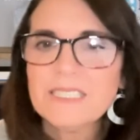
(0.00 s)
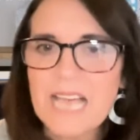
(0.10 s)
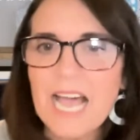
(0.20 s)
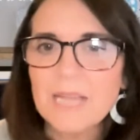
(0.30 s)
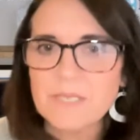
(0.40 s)

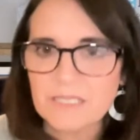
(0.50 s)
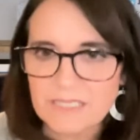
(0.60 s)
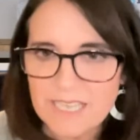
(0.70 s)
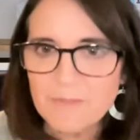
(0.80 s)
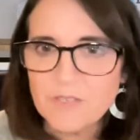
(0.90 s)
time to
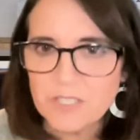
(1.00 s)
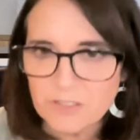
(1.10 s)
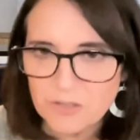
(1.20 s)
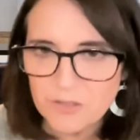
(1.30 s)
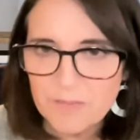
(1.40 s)
conception
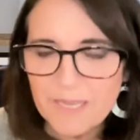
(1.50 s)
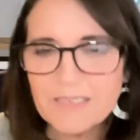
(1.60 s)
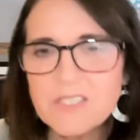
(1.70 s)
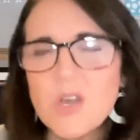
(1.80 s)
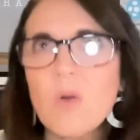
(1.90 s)
and treatment.
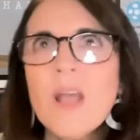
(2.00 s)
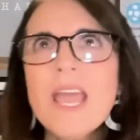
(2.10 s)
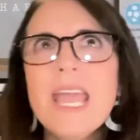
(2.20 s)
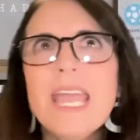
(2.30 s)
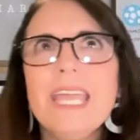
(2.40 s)
So
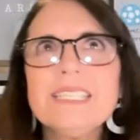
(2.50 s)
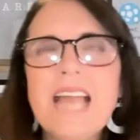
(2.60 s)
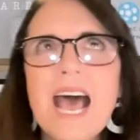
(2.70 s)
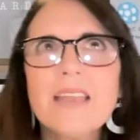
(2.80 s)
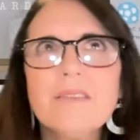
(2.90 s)
it's
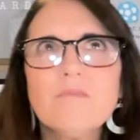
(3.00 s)
not